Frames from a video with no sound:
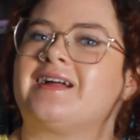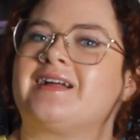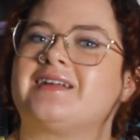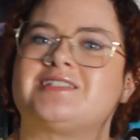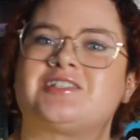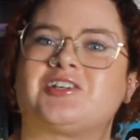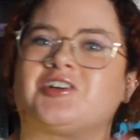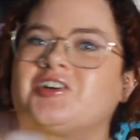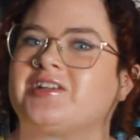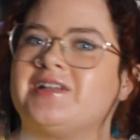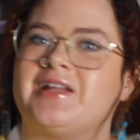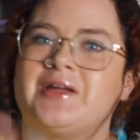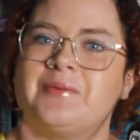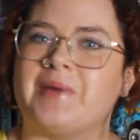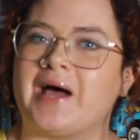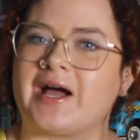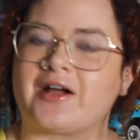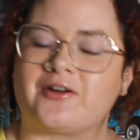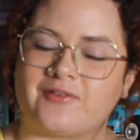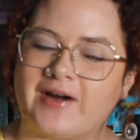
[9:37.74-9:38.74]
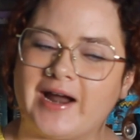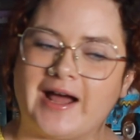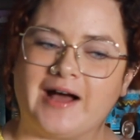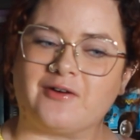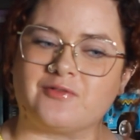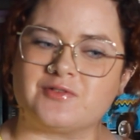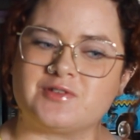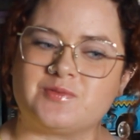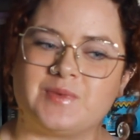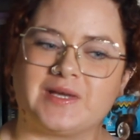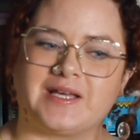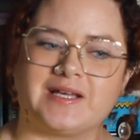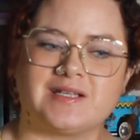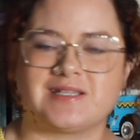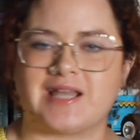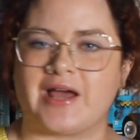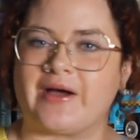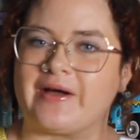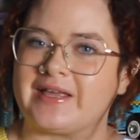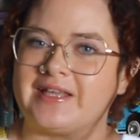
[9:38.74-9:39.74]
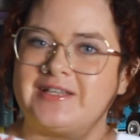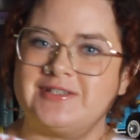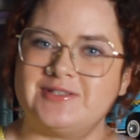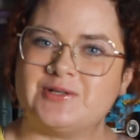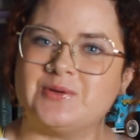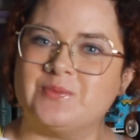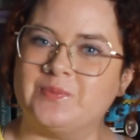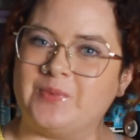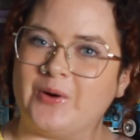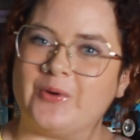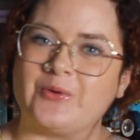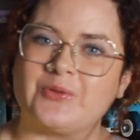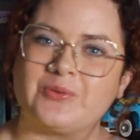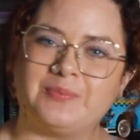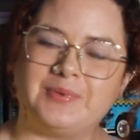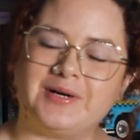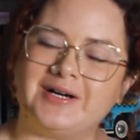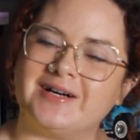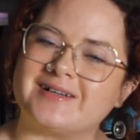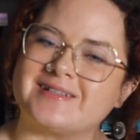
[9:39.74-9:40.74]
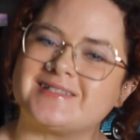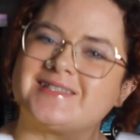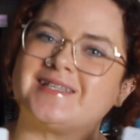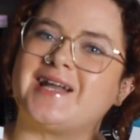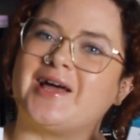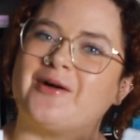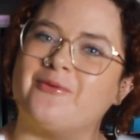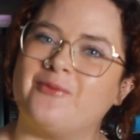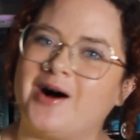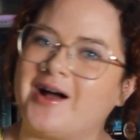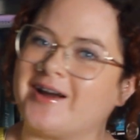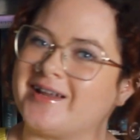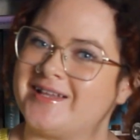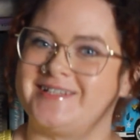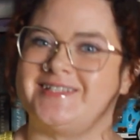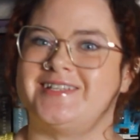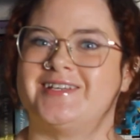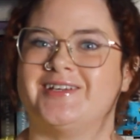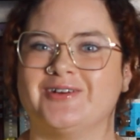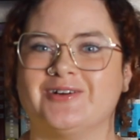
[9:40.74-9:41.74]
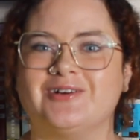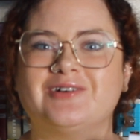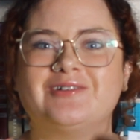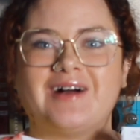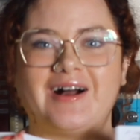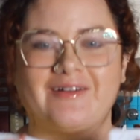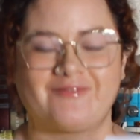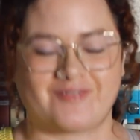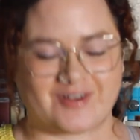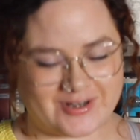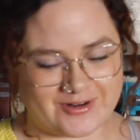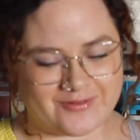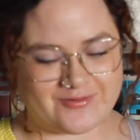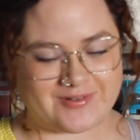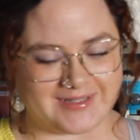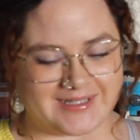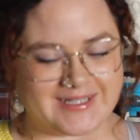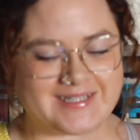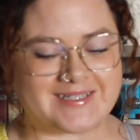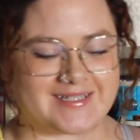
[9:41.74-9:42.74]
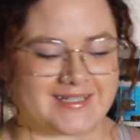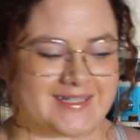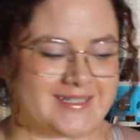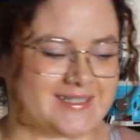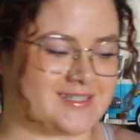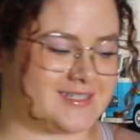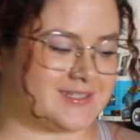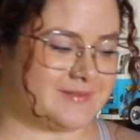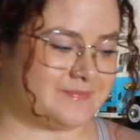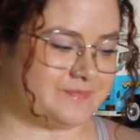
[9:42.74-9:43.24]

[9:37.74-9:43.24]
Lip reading: circling back around because now I can do both books that I wanted to for new releases.